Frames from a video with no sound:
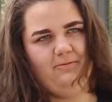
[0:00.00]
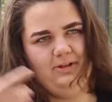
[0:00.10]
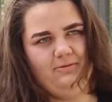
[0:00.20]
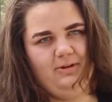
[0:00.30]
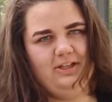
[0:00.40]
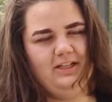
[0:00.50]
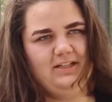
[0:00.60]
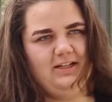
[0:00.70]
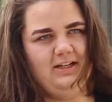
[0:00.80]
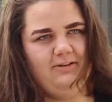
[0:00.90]
when you really
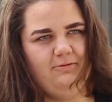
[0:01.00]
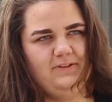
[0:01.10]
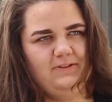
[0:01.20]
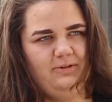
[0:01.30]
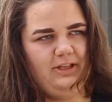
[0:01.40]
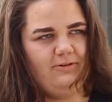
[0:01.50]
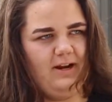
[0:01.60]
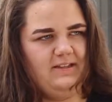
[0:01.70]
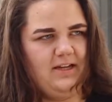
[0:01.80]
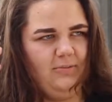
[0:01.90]
did it, it was really
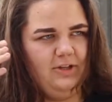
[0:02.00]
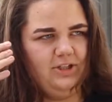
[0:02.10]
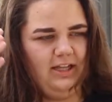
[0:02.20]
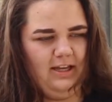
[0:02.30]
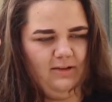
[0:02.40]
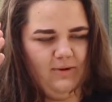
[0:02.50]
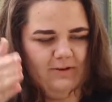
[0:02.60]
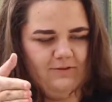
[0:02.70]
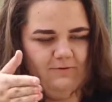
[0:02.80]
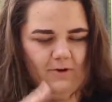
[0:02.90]
crazy how much like you
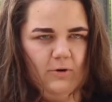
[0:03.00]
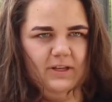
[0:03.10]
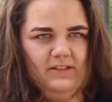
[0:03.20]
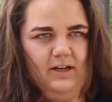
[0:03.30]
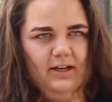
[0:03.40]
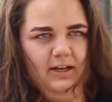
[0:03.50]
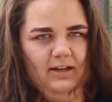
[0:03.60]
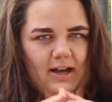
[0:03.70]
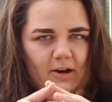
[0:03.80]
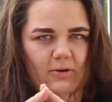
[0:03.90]
have to focus on it
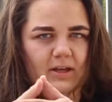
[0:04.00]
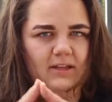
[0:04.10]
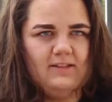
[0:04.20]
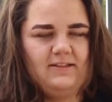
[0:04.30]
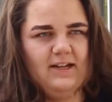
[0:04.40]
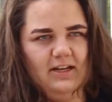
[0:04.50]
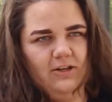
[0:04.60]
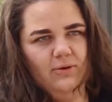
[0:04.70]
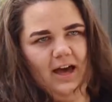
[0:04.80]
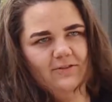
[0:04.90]
and how steady
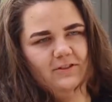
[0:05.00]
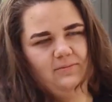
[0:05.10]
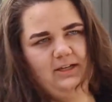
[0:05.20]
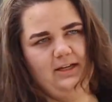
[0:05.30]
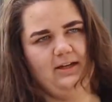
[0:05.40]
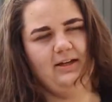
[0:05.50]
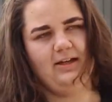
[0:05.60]
you have to be,